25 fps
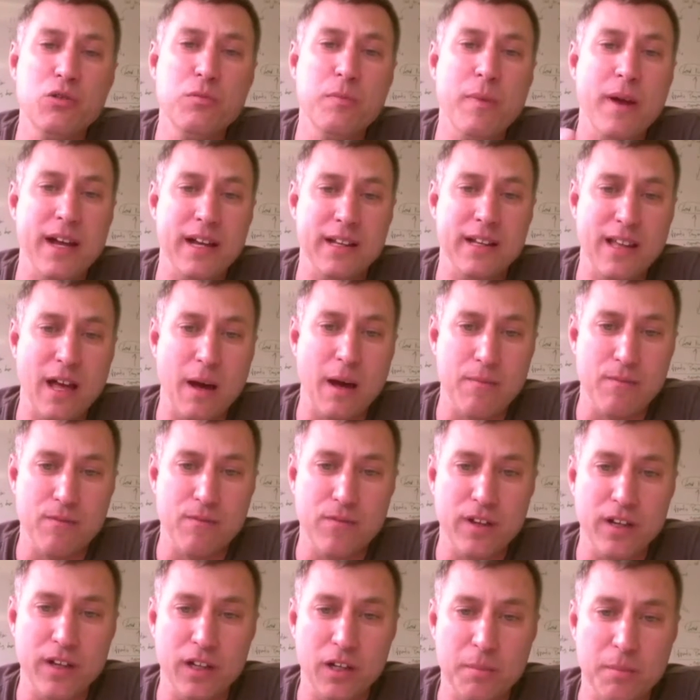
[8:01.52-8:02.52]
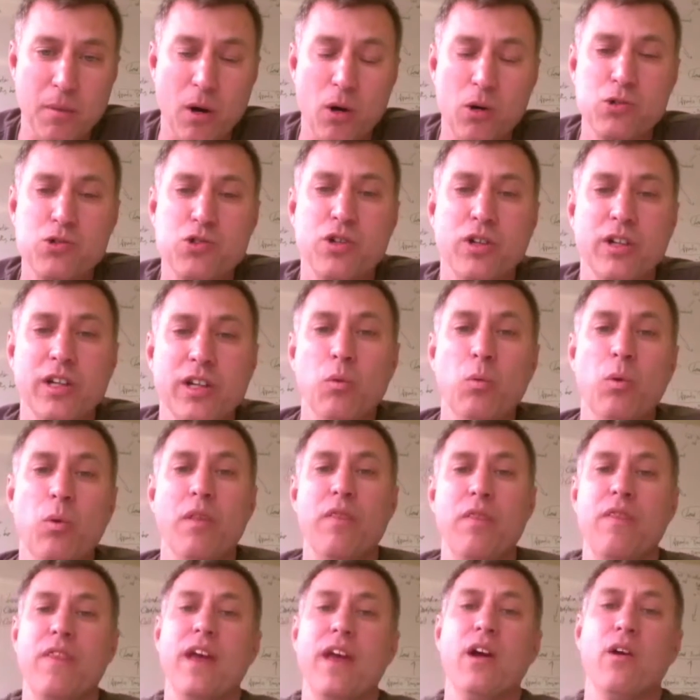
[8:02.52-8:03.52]
make them feel emotionally
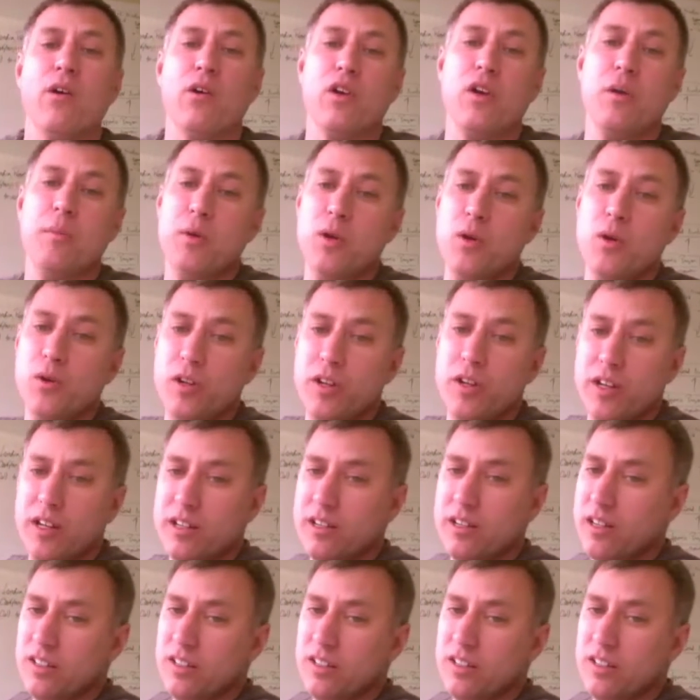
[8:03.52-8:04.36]
with their community.